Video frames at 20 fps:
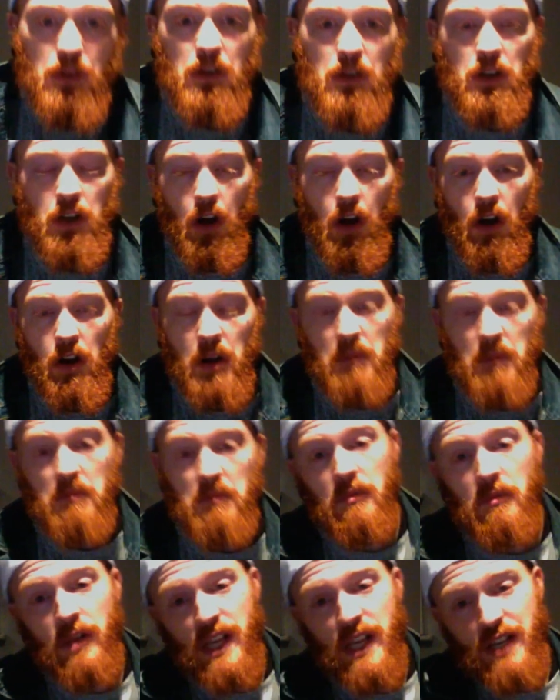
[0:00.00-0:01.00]
Dog.
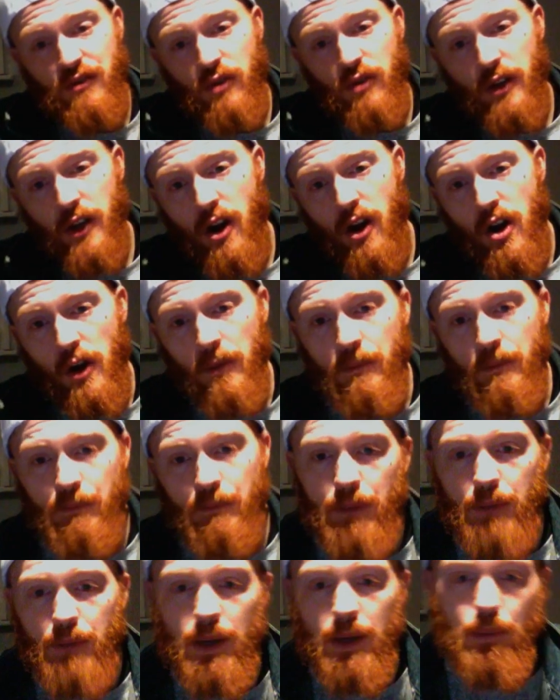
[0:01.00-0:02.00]
Let's draw a dog.
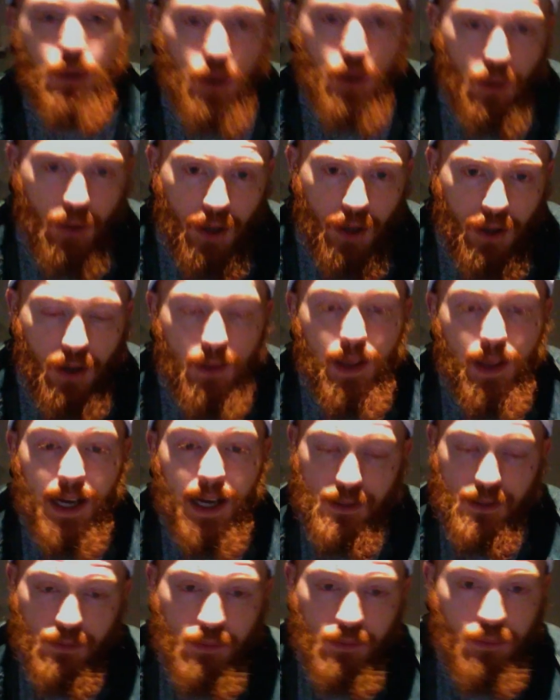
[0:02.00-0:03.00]
People know what a dog.
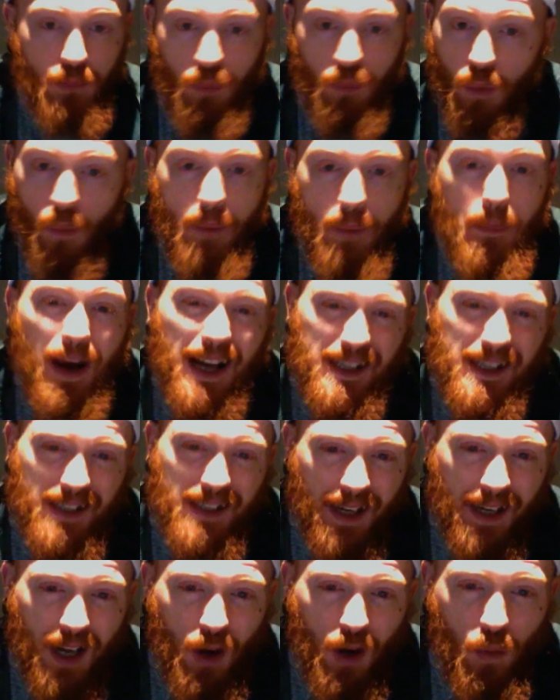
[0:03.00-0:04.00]
That's what we passed
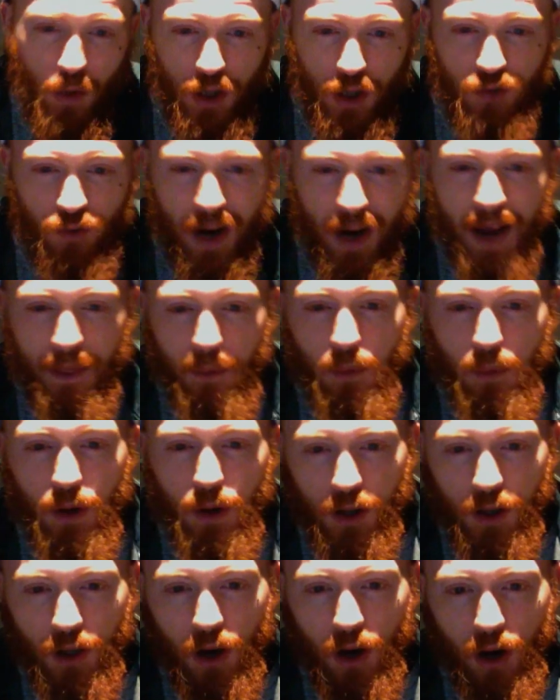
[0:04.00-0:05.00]
that now. We just write the
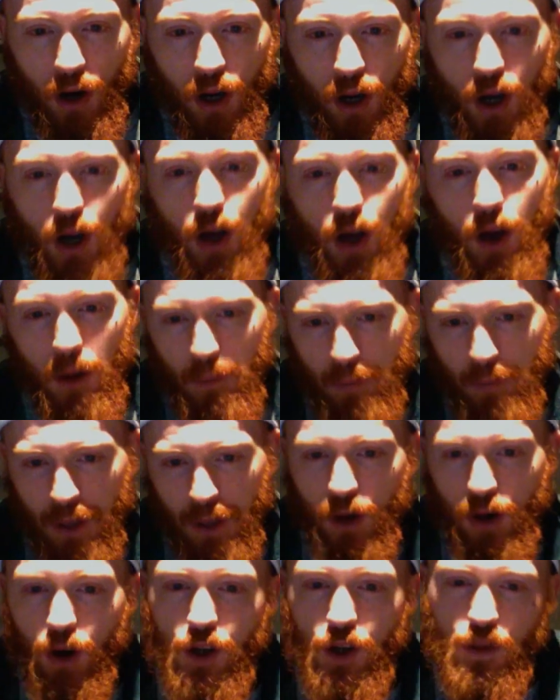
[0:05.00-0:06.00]
word dog
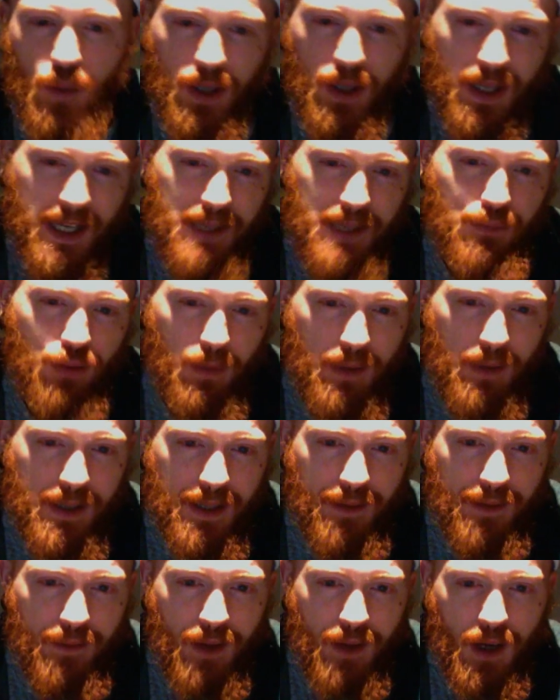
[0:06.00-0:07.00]
because we're less primitive.